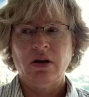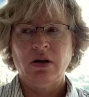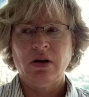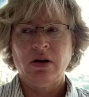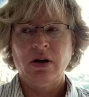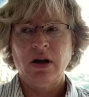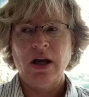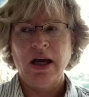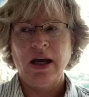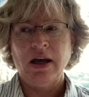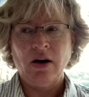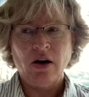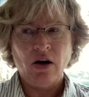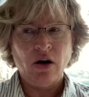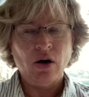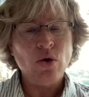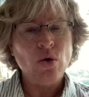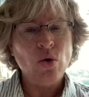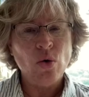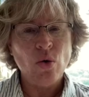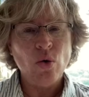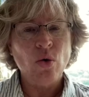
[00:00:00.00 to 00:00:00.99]
at our
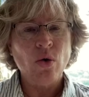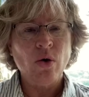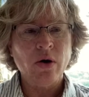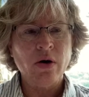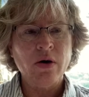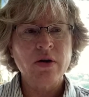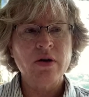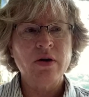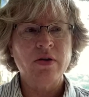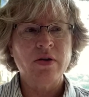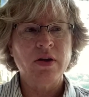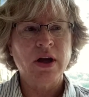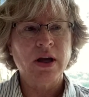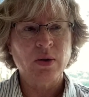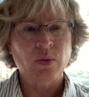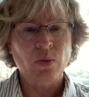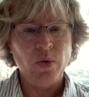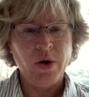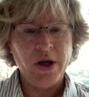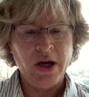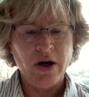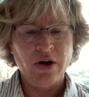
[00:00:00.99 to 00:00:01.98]
core that
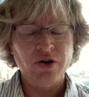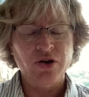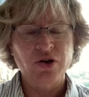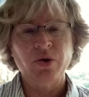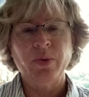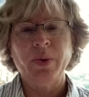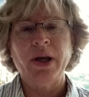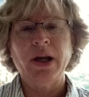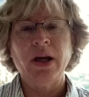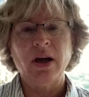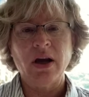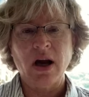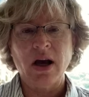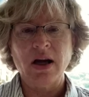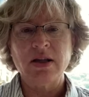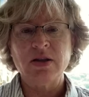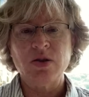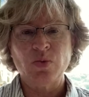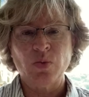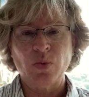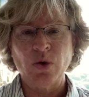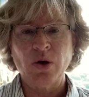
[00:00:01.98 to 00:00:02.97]
we are doing
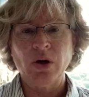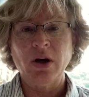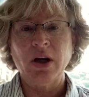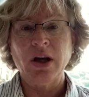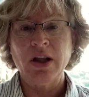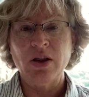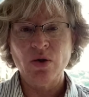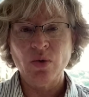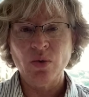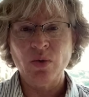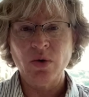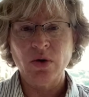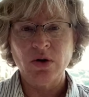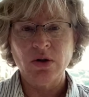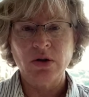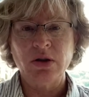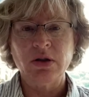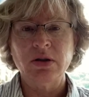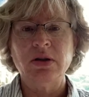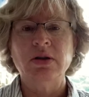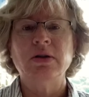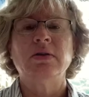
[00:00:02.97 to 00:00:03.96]
God's work in the
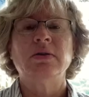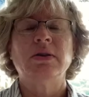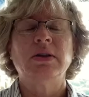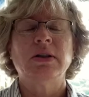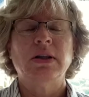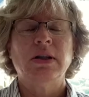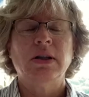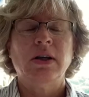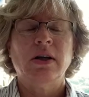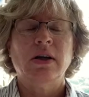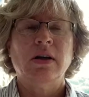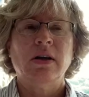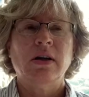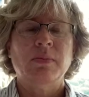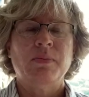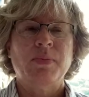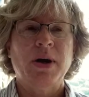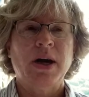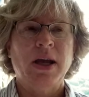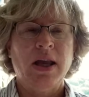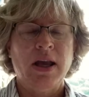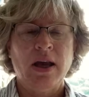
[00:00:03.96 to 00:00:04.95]
world
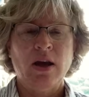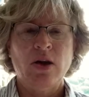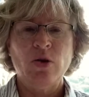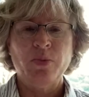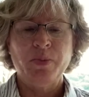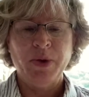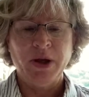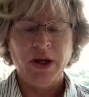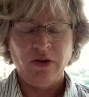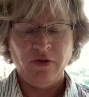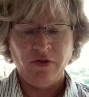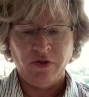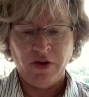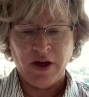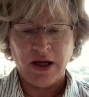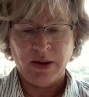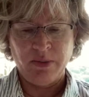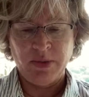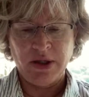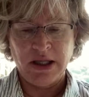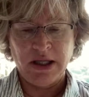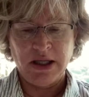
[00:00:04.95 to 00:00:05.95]
by helping
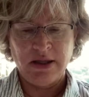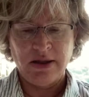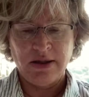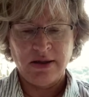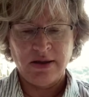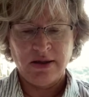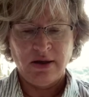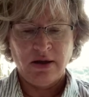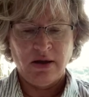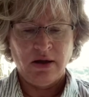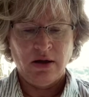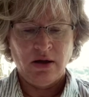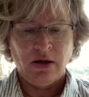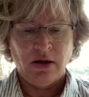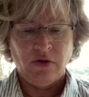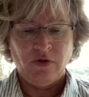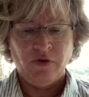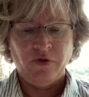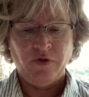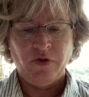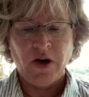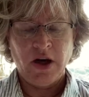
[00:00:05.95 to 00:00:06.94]
families
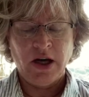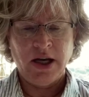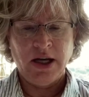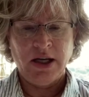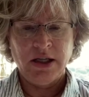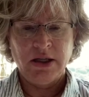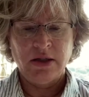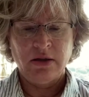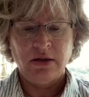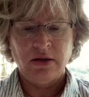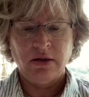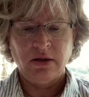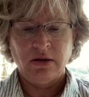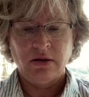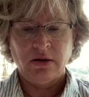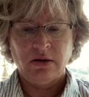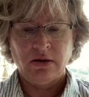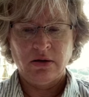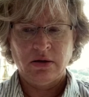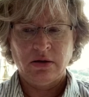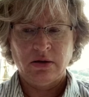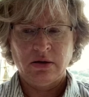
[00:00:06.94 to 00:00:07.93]
find
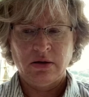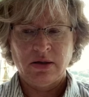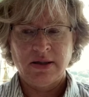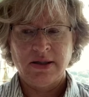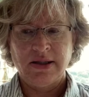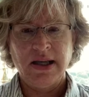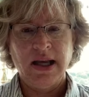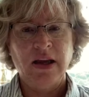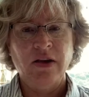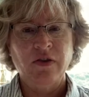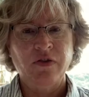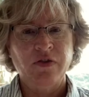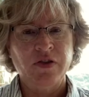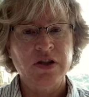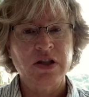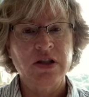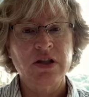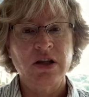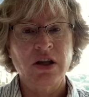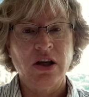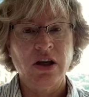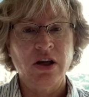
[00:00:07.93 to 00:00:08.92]
safe and
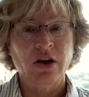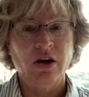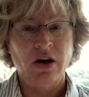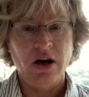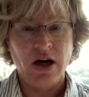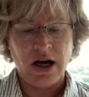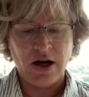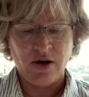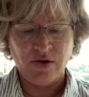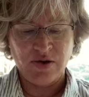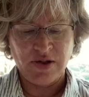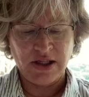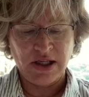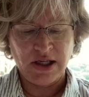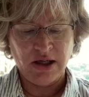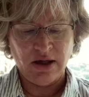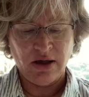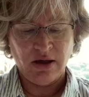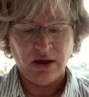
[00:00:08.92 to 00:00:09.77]
secure housing.